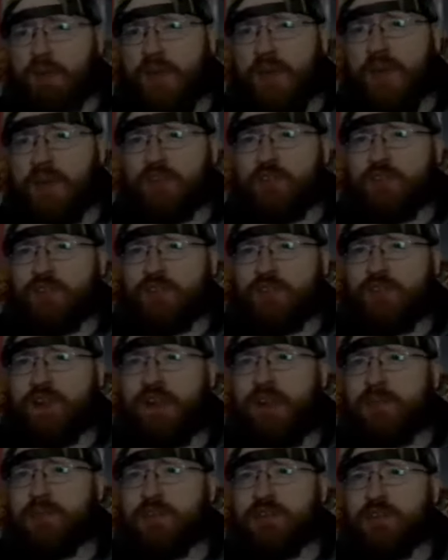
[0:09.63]
reactions,
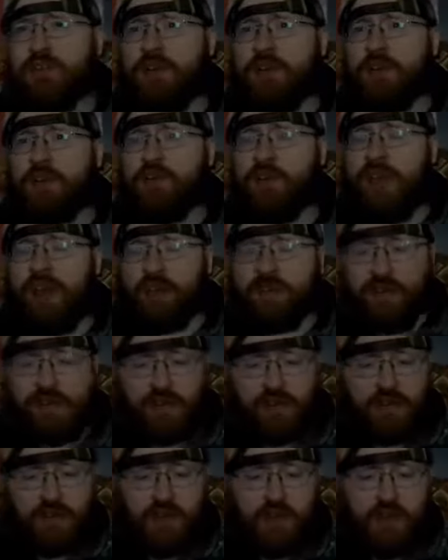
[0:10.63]
commentaries, what have
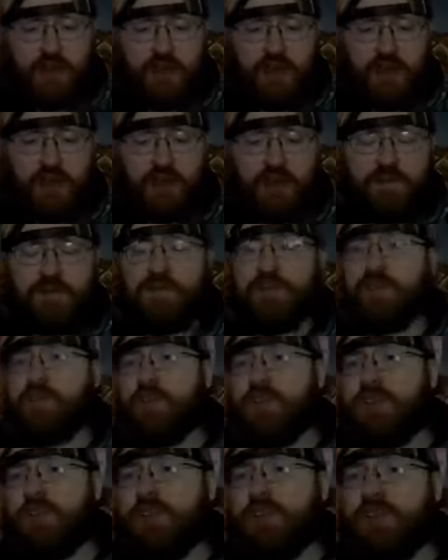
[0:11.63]
you, uh, feel
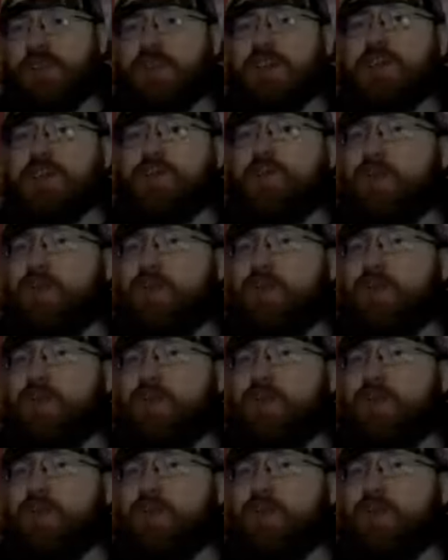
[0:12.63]
free to send it either